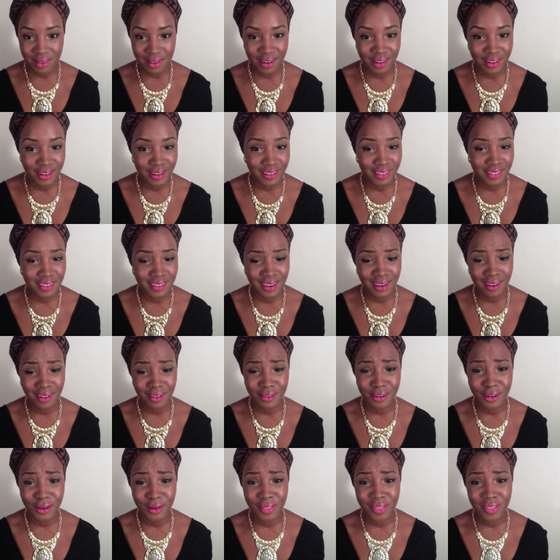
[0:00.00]
to her and tell
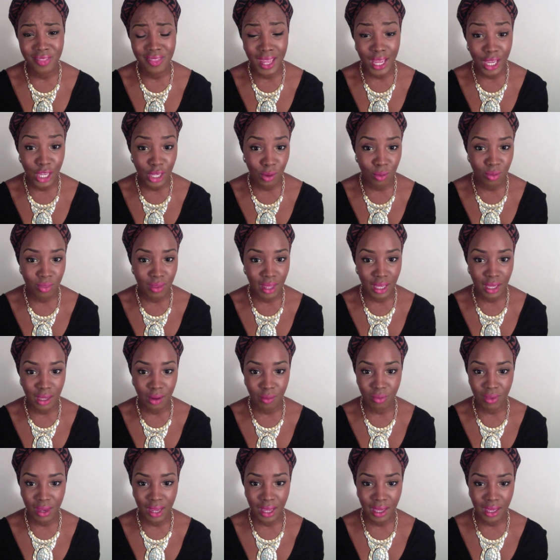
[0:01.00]
her thank you, thank
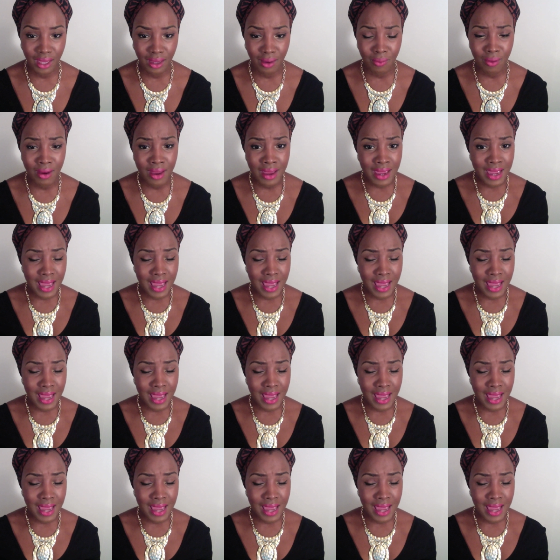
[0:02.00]
you, thank you.